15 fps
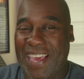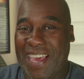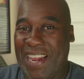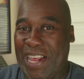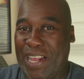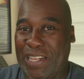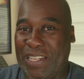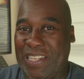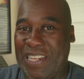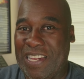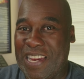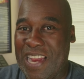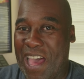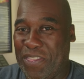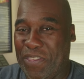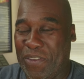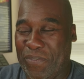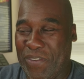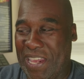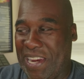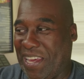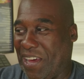in another
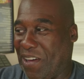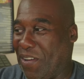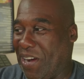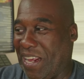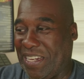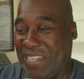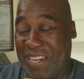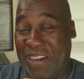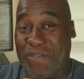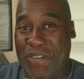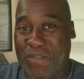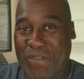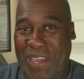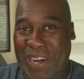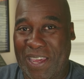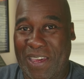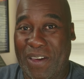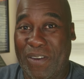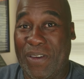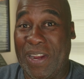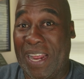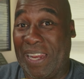video, in a different video,
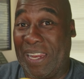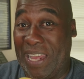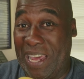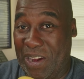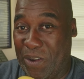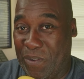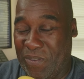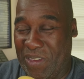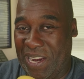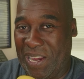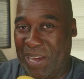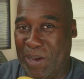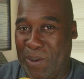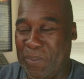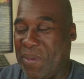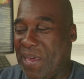in a later video.